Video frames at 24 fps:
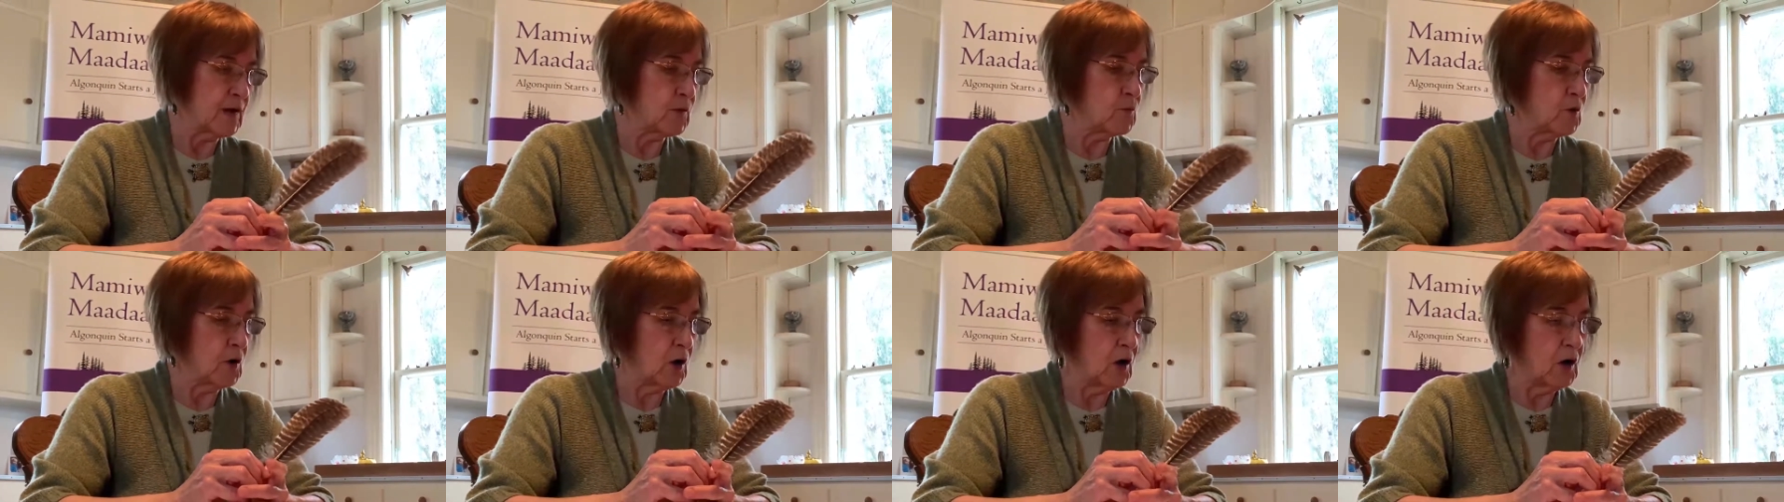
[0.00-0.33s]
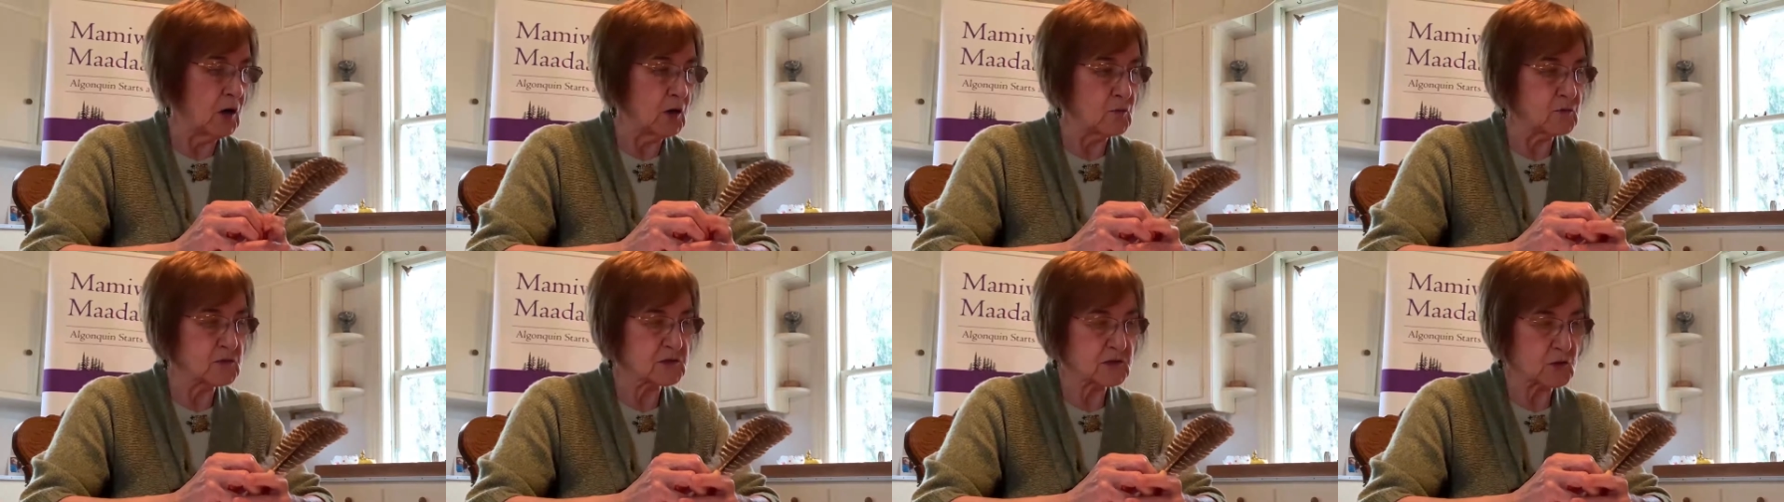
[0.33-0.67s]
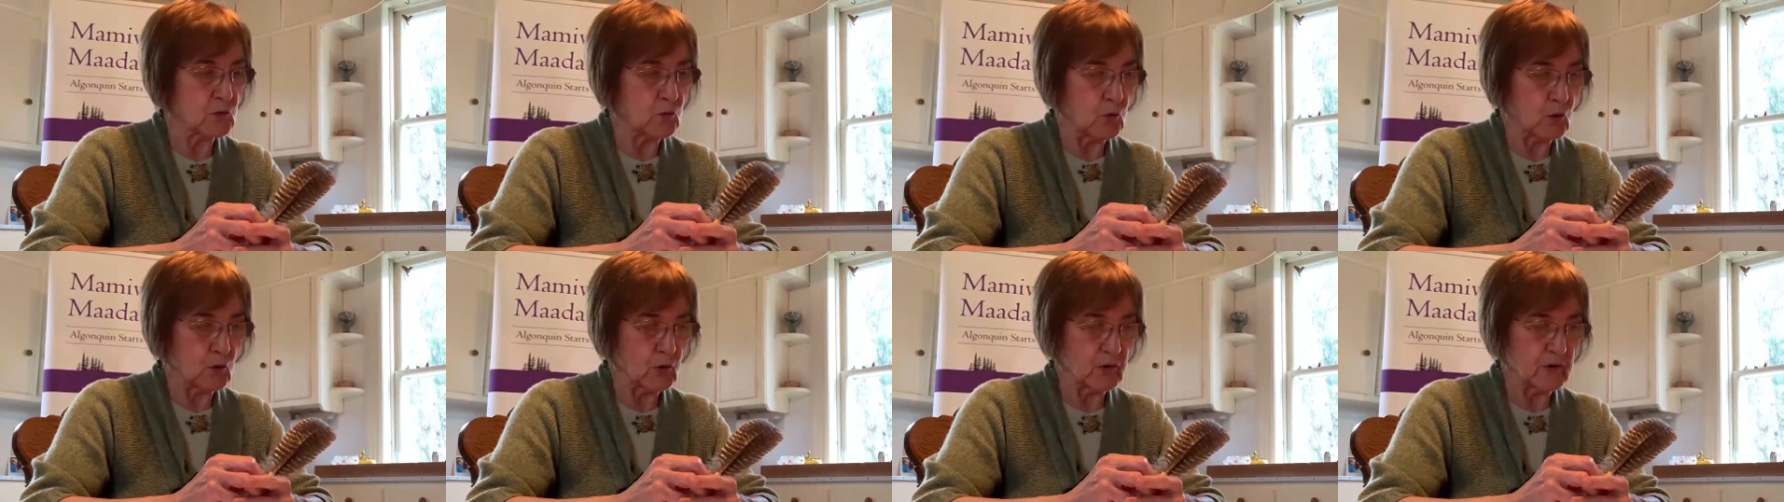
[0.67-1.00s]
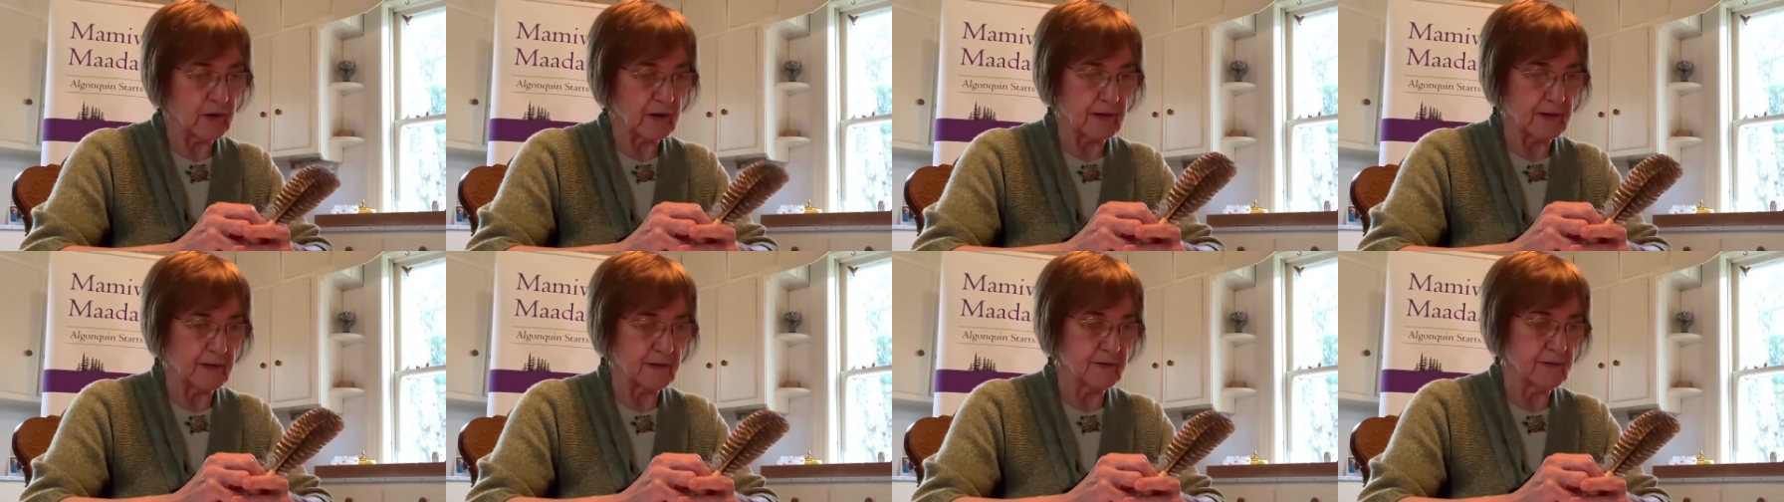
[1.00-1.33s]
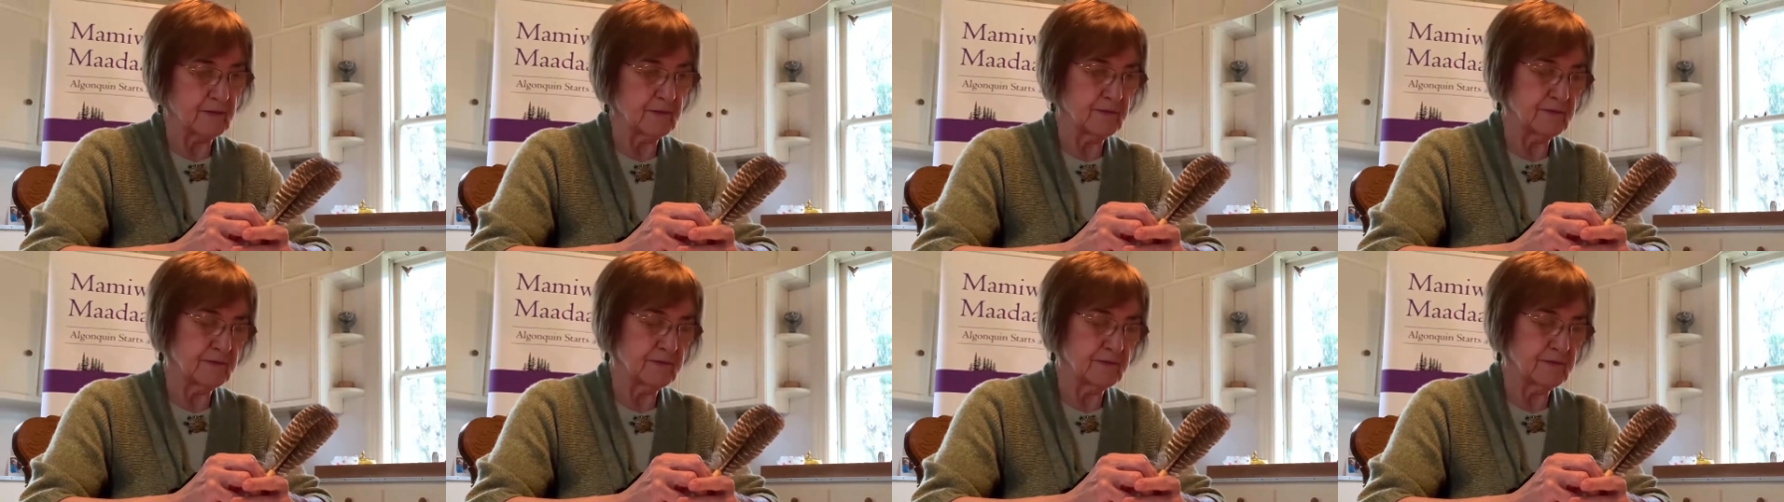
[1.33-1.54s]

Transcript: were always quarreling,